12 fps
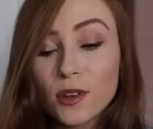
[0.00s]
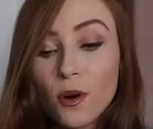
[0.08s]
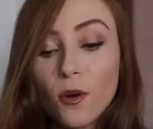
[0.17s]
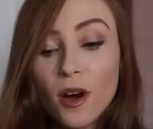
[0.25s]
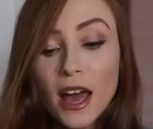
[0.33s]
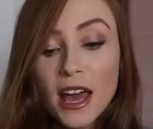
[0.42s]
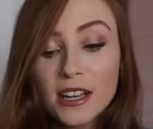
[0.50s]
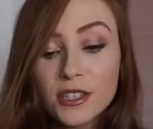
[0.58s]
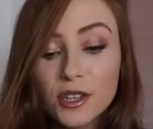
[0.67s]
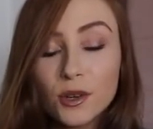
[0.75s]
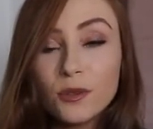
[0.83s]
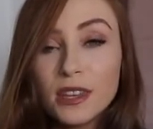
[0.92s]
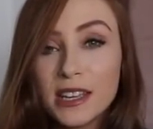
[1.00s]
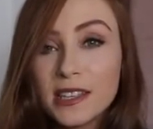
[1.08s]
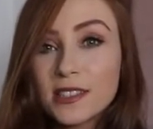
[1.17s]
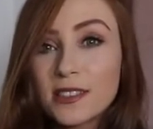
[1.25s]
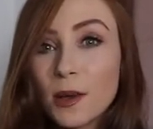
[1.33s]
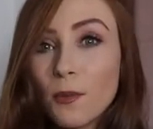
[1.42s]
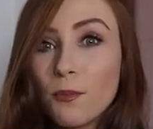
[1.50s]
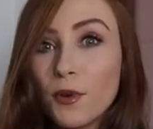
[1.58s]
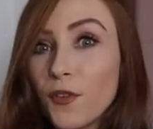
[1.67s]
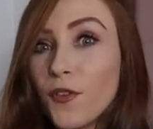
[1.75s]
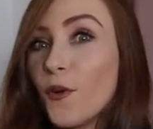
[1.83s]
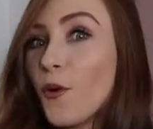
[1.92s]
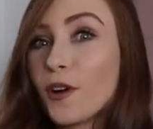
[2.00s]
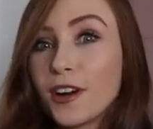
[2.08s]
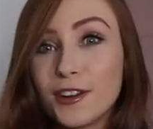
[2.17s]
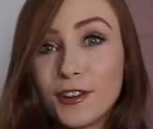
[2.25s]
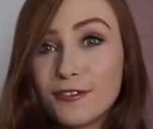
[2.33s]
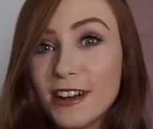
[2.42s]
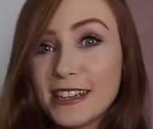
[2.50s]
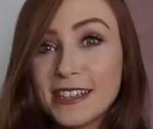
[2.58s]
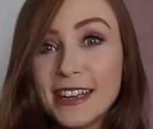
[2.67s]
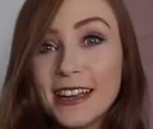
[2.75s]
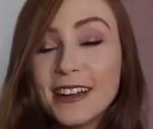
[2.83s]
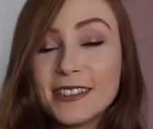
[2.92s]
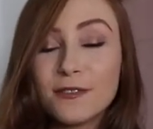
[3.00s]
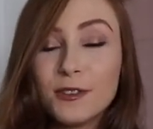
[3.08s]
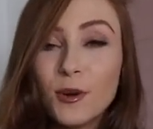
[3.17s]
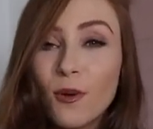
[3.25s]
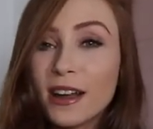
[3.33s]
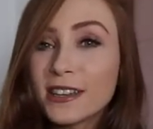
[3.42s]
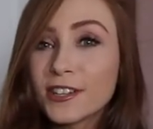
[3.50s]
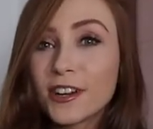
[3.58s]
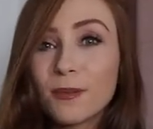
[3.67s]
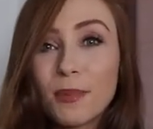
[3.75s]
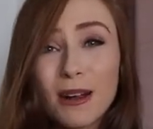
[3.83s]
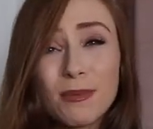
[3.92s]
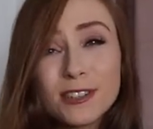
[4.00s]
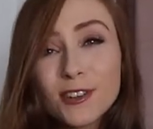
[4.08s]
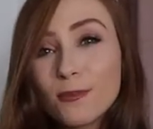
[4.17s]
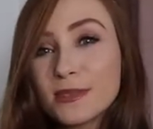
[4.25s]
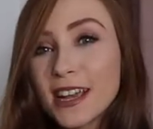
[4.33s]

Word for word: So do this before you're ready because if you want your apartment to come